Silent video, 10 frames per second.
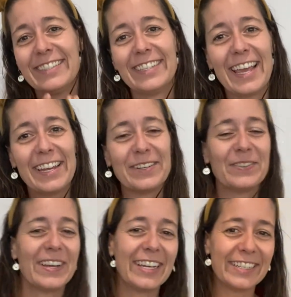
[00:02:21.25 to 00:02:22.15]
Santa,
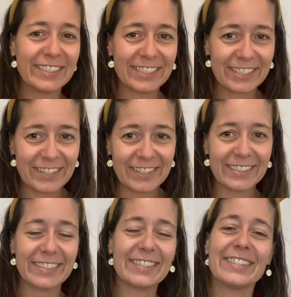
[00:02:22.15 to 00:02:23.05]
wear your
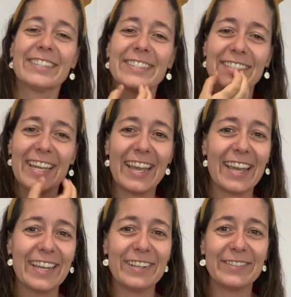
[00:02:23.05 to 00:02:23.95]
shorts.
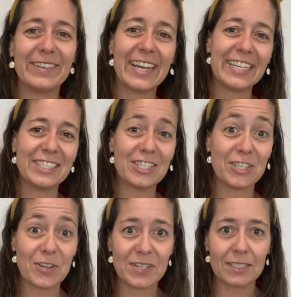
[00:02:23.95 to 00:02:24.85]
Santa, wear your
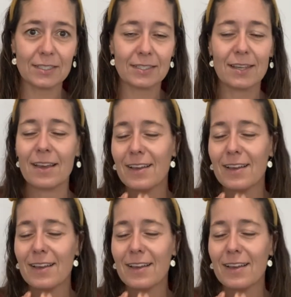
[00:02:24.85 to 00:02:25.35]
shorts.